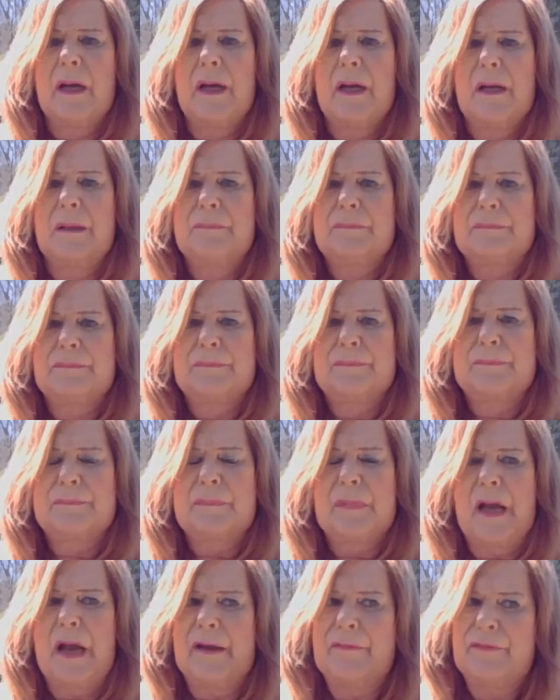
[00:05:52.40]

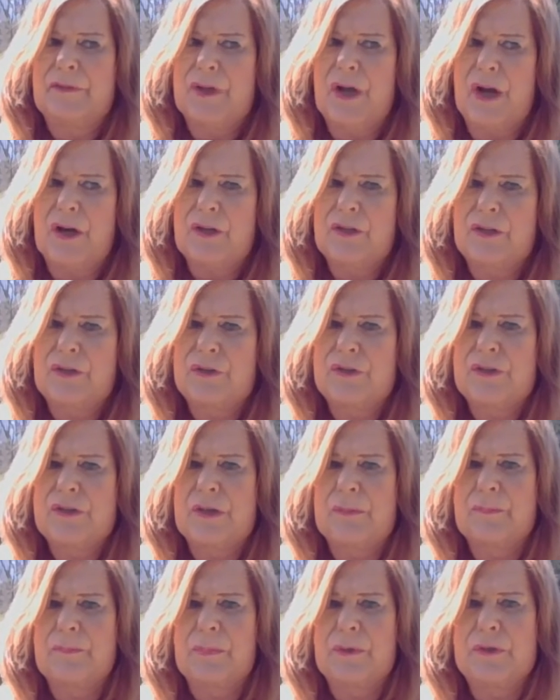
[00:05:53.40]
I've talked to
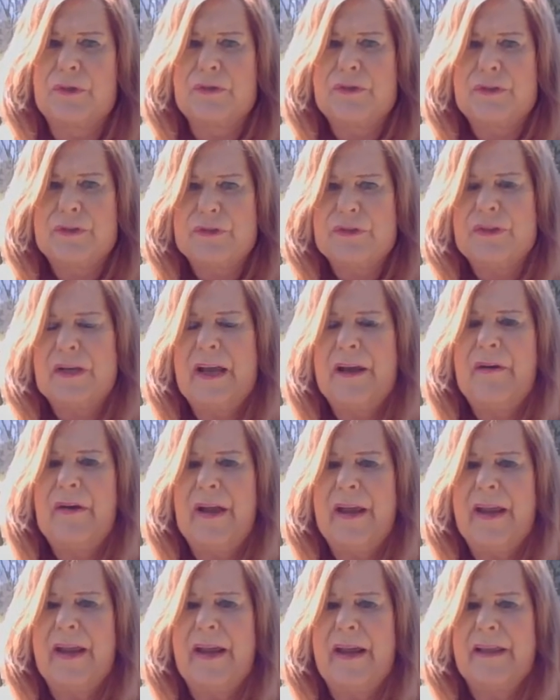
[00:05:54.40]
some producers now,
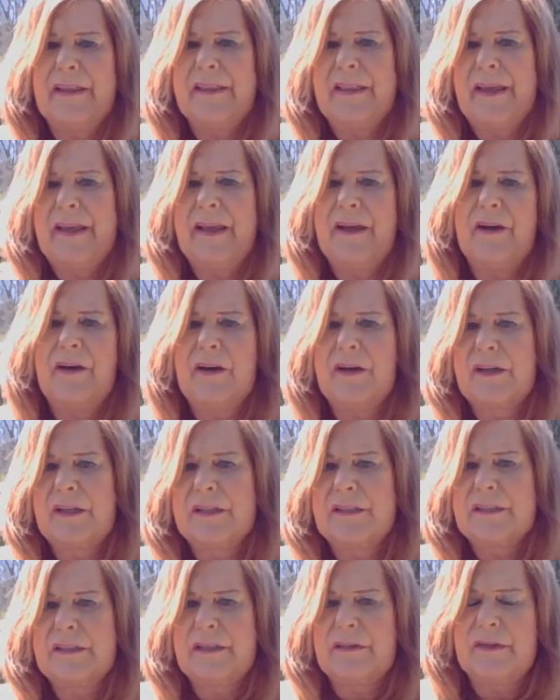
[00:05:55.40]
and they are
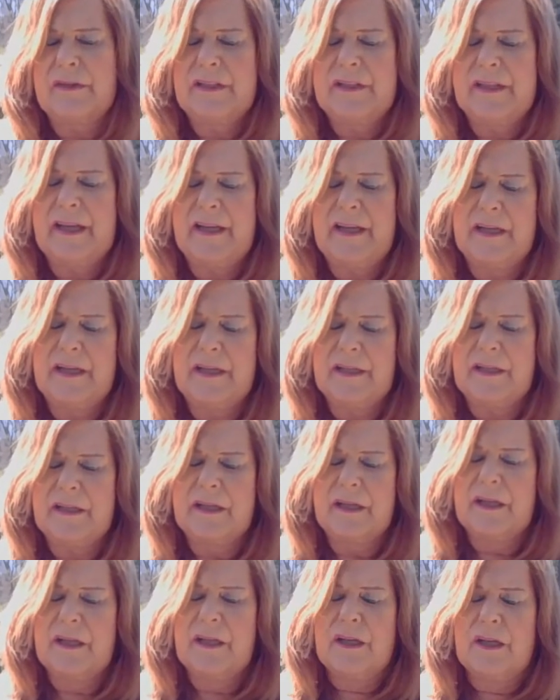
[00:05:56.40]
considering taking it
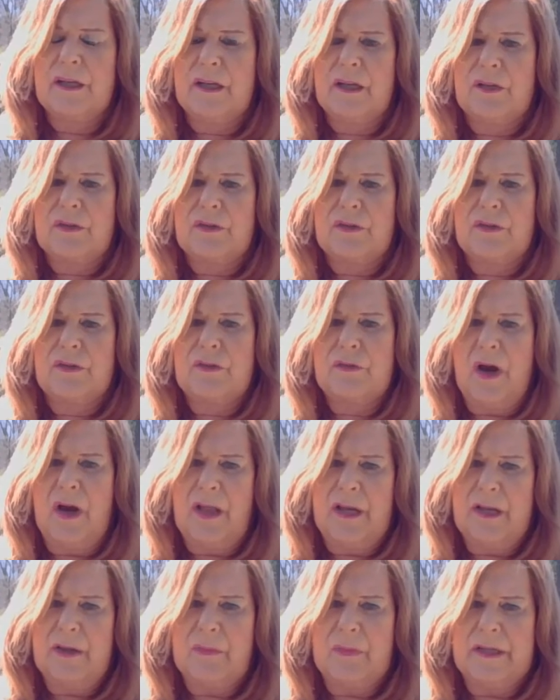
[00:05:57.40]
to
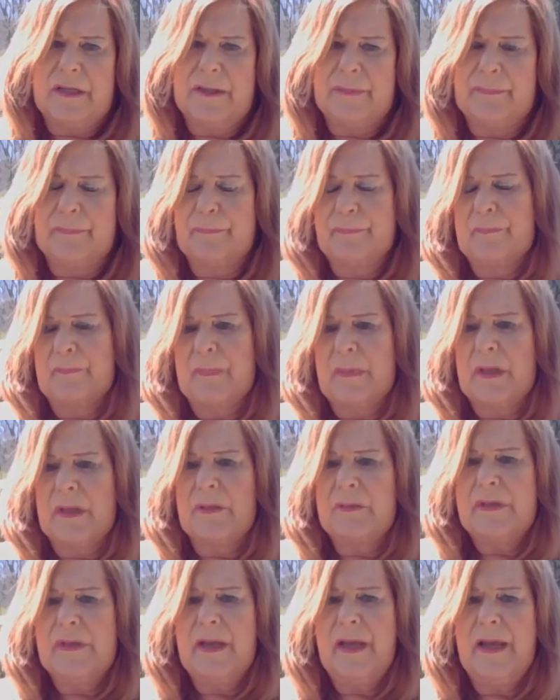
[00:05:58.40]
Hollywood.
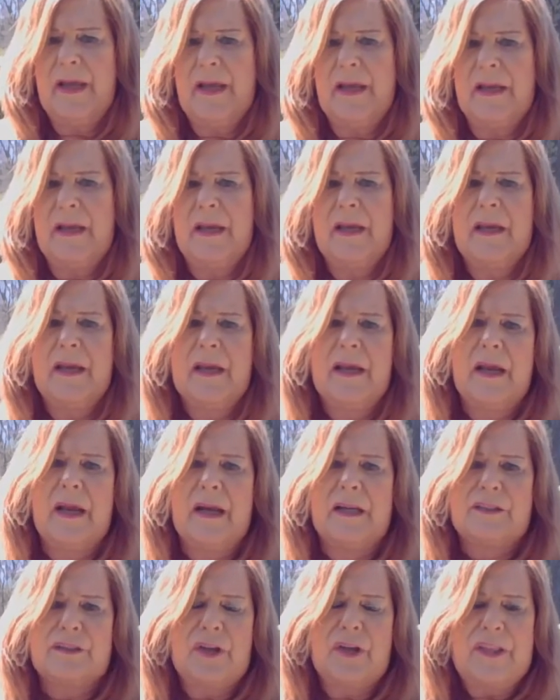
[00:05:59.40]
Okay,
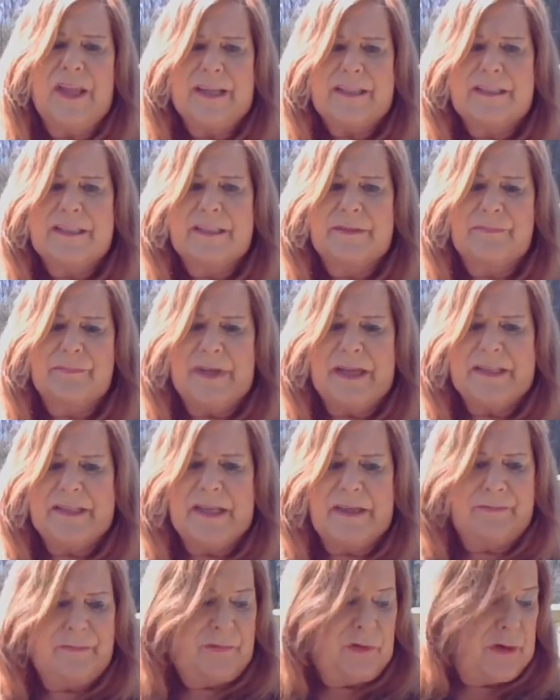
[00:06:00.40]
so that's
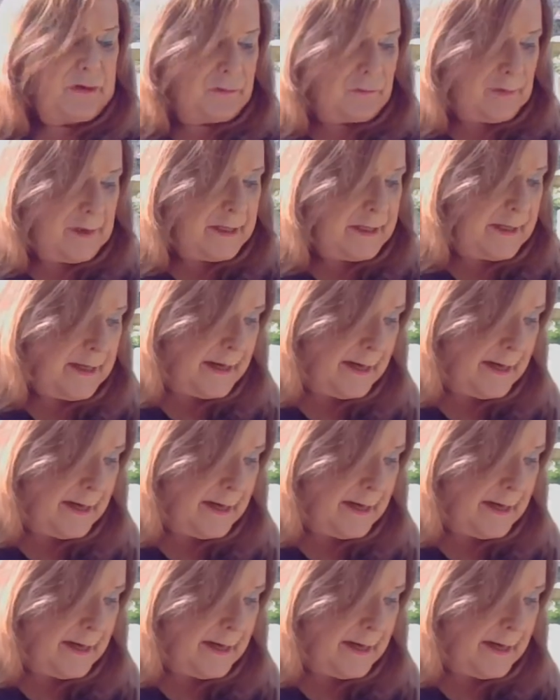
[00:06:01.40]
it for right